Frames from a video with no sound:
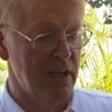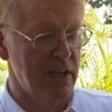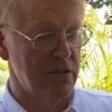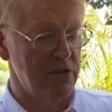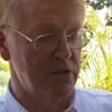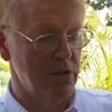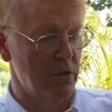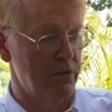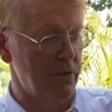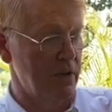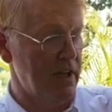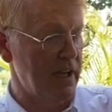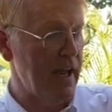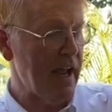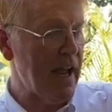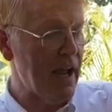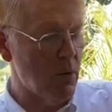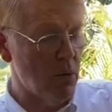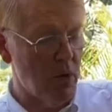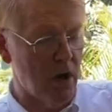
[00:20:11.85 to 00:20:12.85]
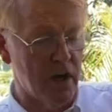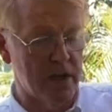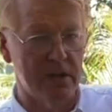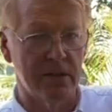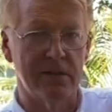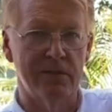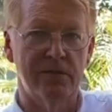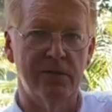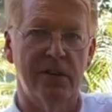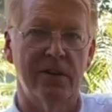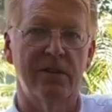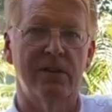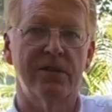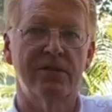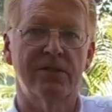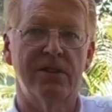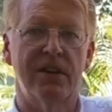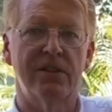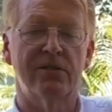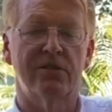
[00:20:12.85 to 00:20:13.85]
So if a cat walked in front of the
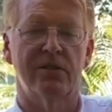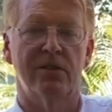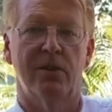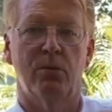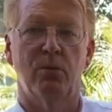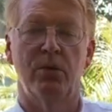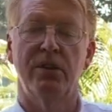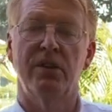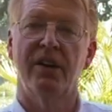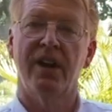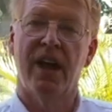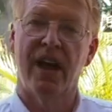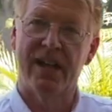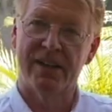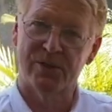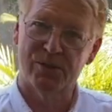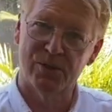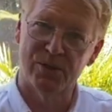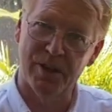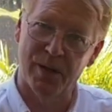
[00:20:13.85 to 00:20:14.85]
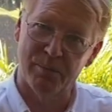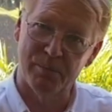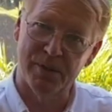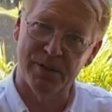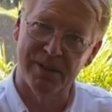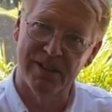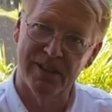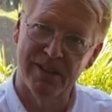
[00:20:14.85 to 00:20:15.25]
sensor, it would not trip.